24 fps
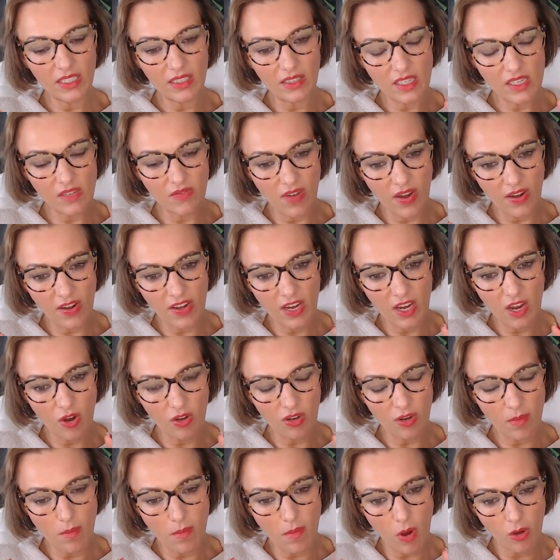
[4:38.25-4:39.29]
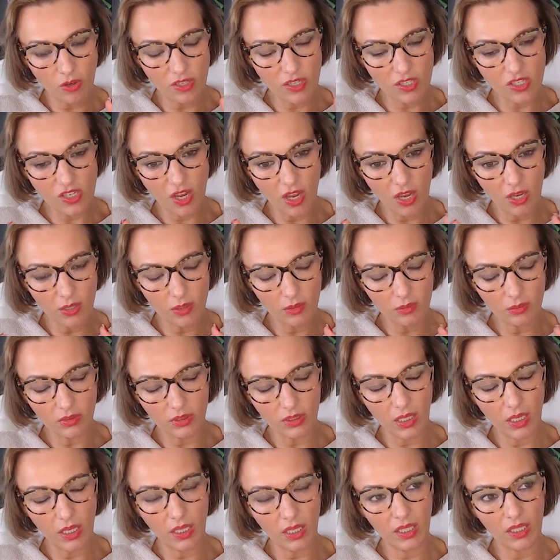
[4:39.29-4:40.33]
in this very kind of
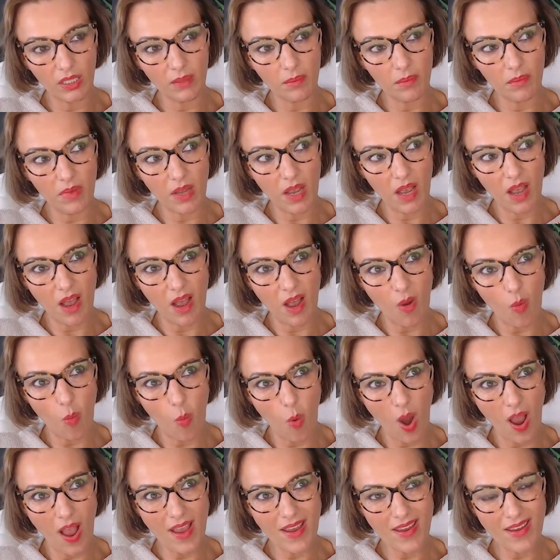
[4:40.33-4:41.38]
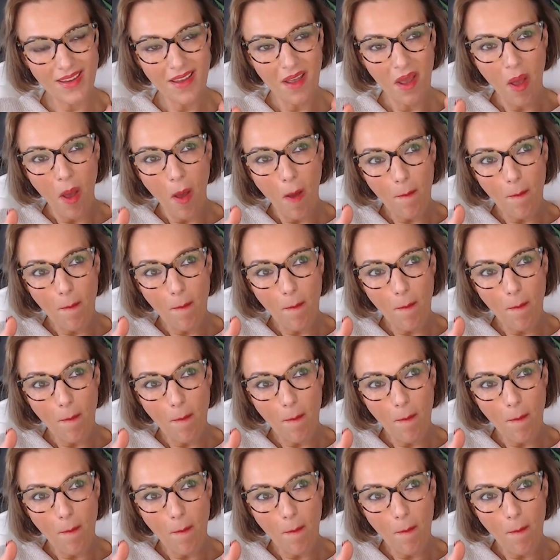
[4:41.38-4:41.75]
monotone um, uh, way